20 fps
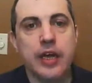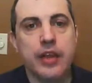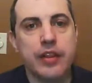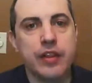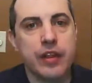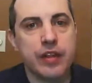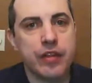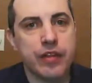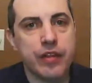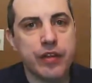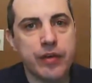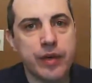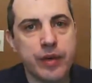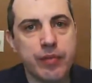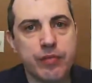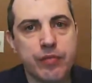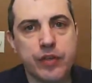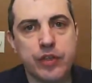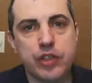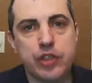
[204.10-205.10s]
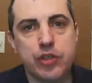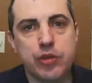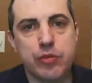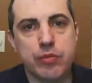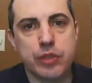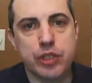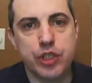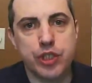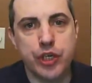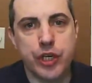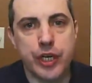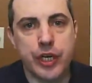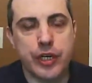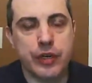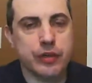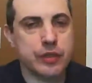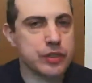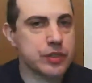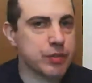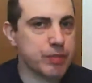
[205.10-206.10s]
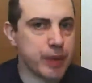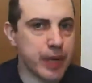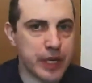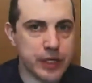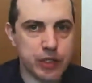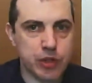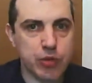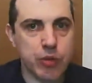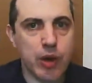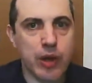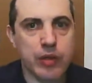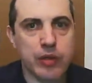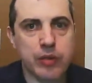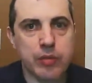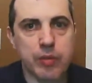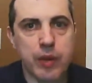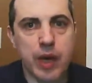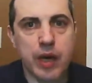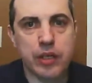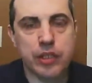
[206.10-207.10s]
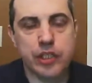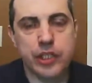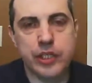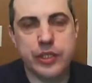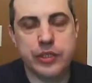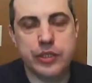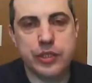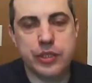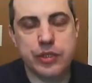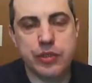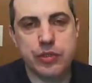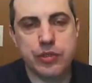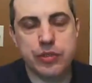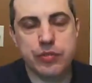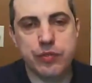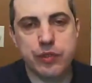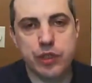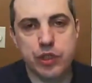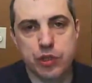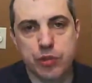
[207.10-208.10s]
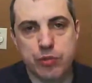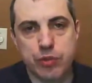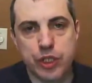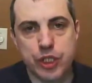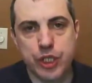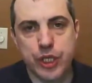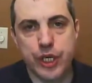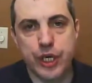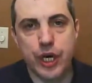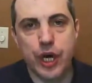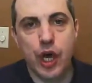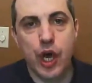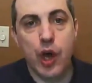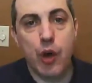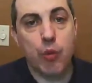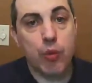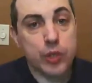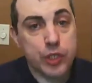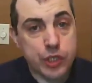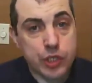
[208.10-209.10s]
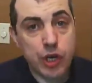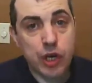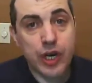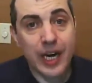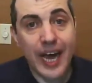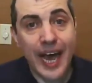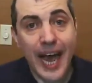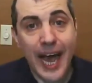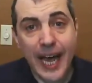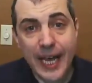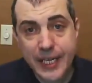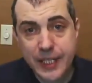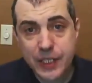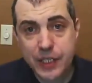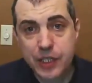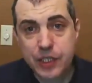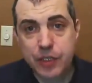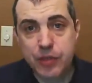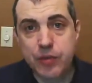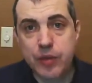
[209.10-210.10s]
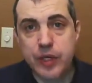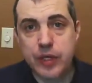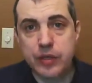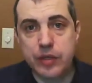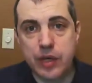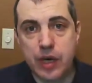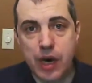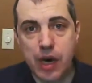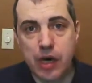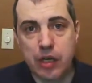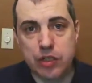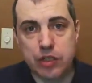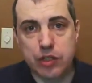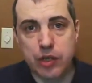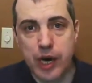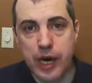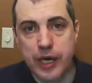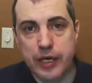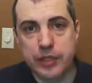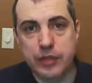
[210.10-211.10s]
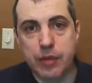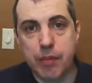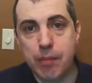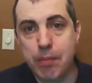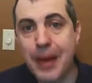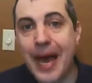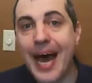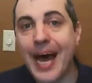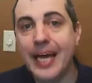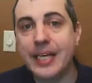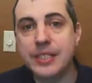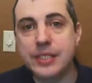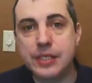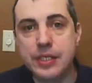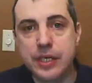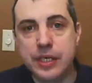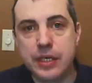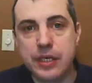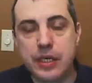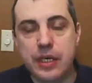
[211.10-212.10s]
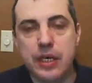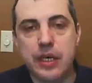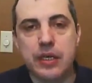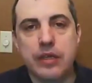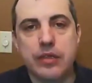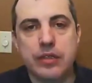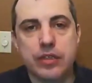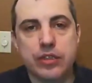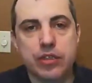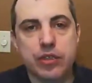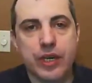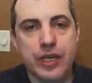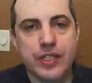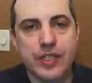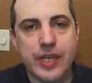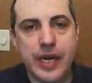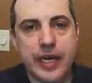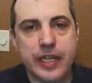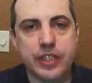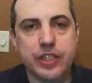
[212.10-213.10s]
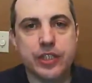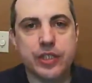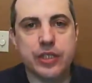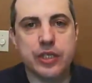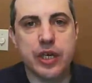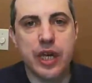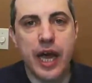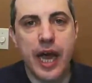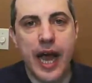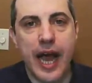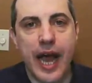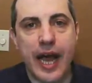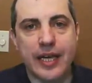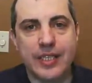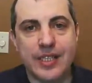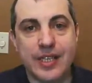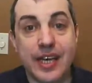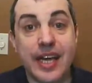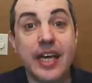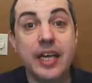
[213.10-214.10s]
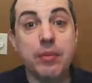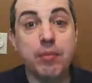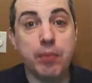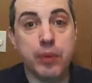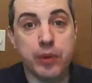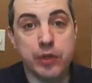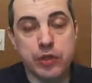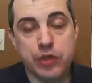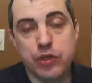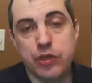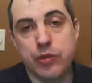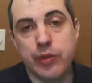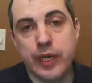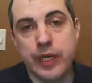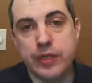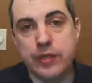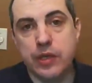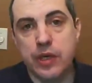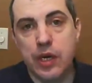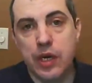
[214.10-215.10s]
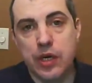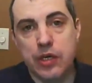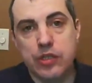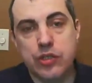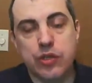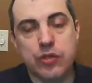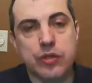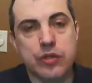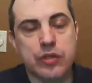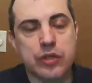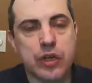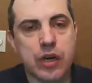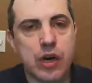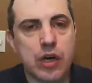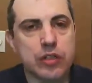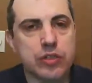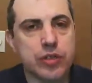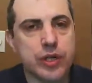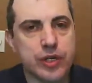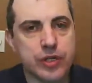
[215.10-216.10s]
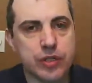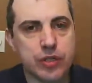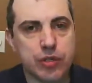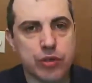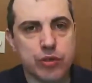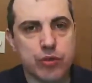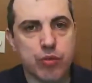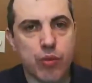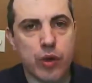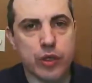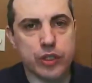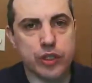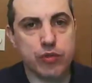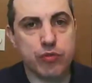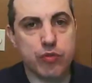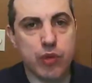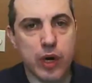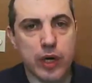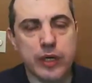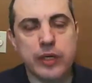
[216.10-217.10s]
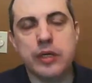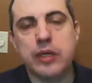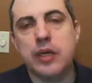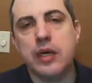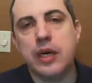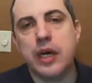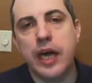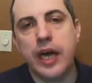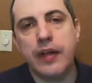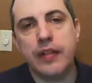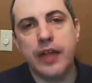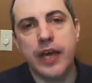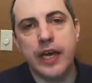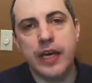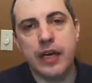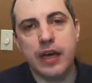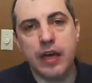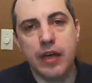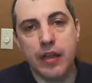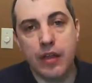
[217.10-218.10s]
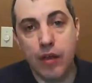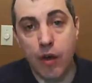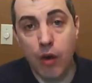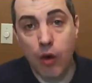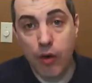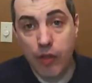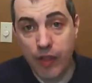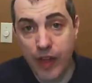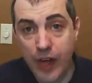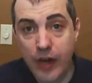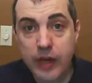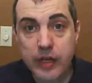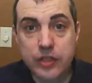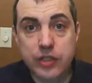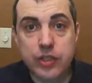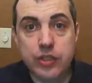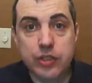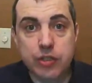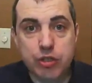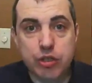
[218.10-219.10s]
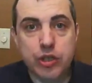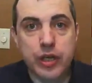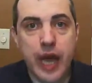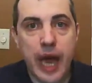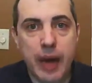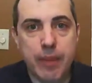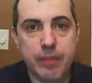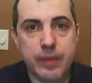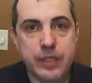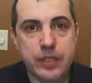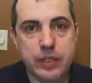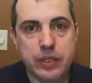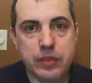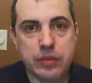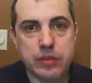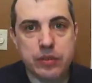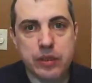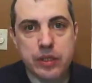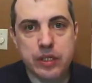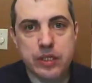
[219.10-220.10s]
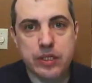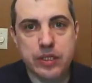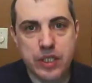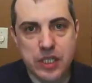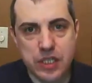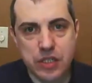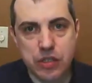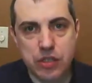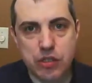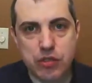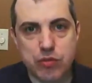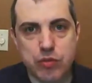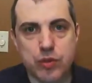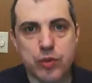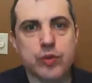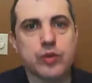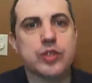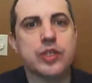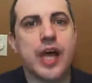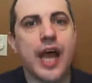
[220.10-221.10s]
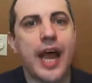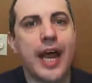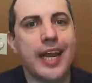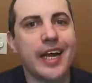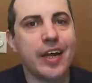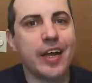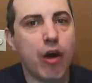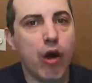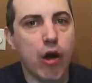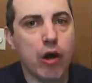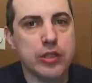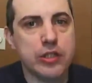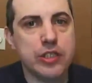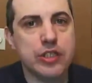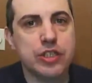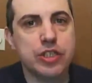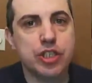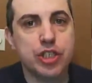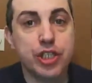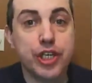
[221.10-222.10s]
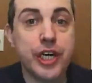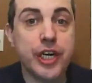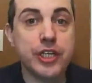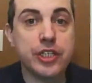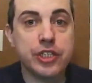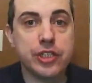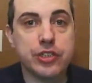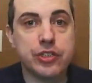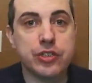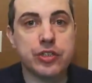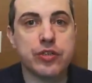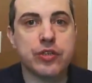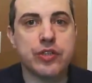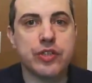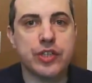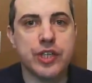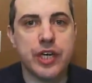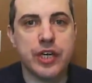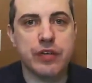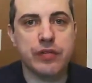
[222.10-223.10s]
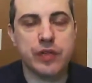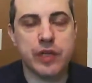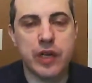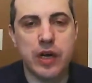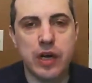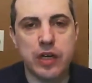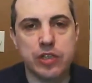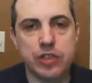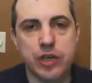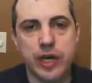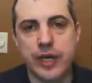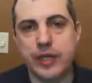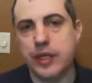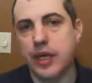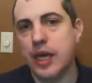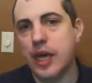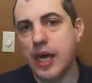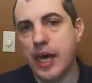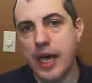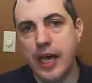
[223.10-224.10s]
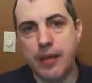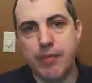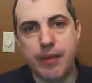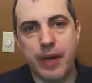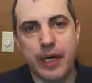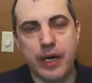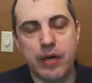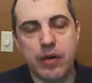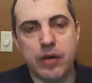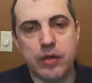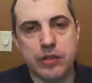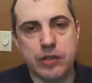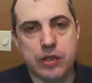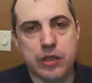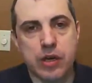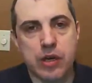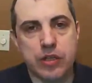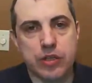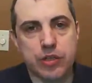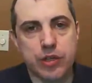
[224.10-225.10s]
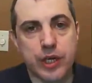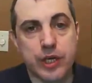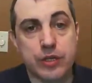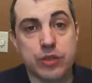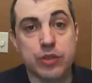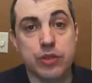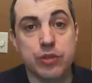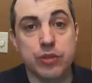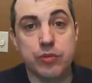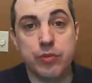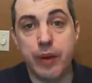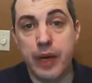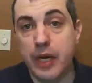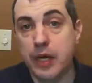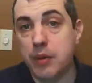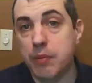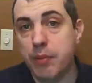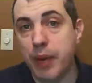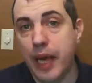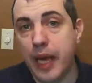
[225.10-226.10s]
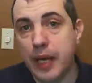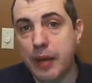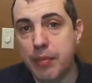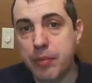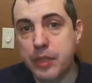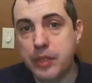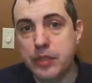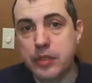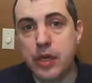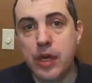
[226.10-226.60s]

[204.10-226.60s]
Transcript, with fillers: the Ethereum virtual machine, and this applies to other blockchains that use a virtual machine, will start executing the contract, passing the transaction as input to it, so that the contract knows what to run. And then that execution happens under the consensus rules, and it causes changes to the state of the contract. It might cause the contract to make a payment,